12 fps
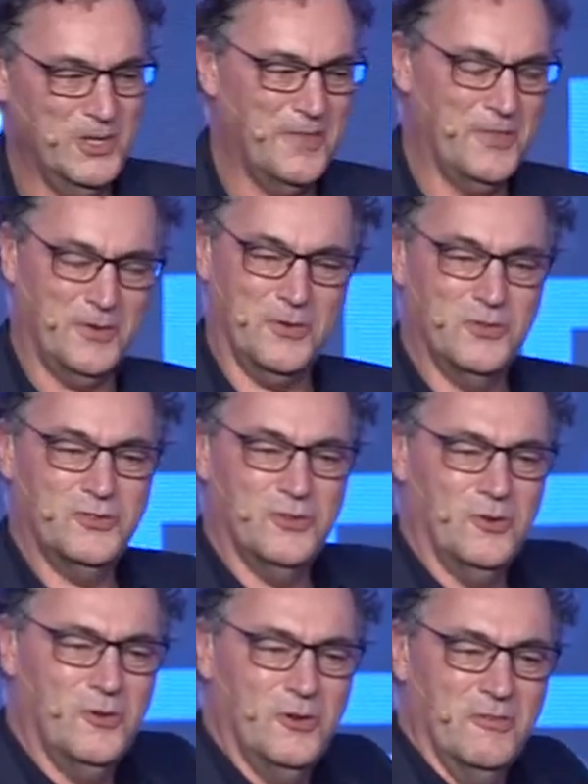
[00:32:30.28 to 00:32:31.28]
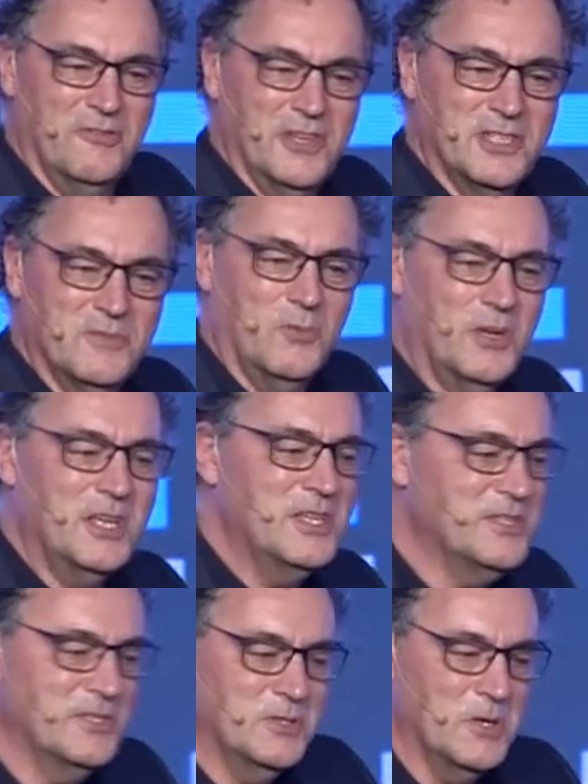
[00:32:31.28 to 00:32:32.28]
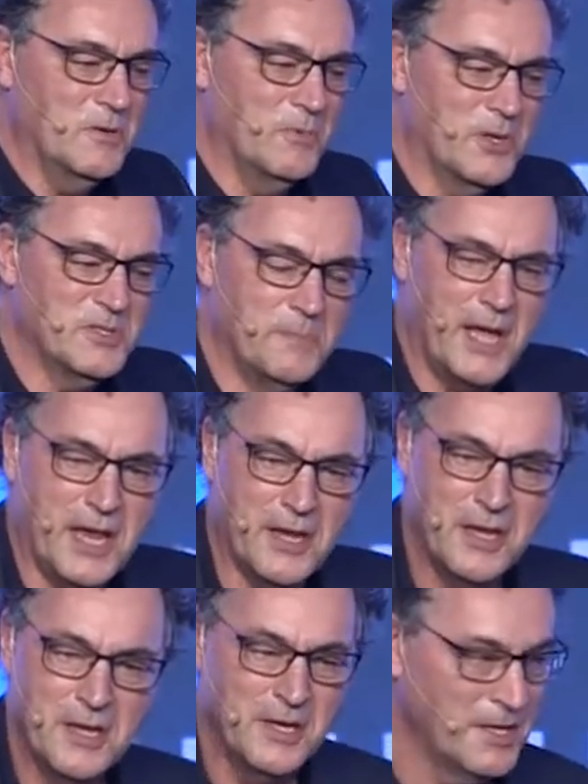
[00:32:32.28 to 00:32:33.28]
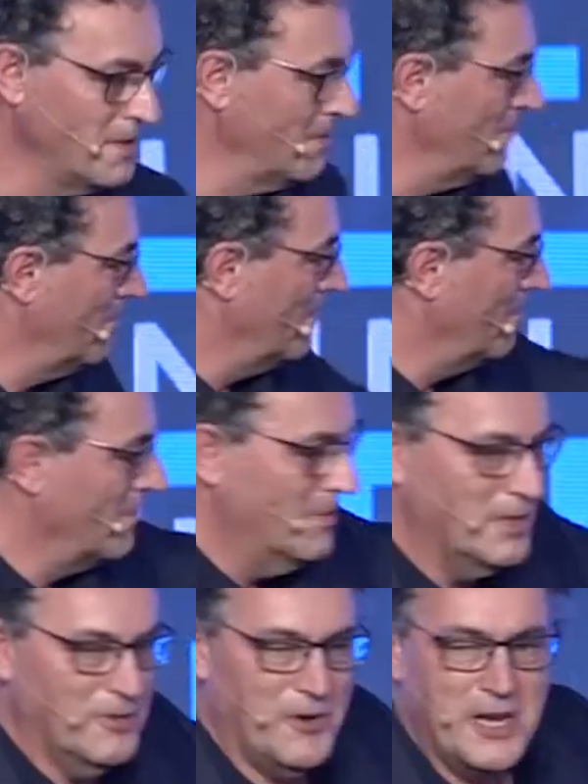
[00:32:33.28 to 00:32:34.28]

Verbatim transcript: at the control of this. What is good? What's bad? Great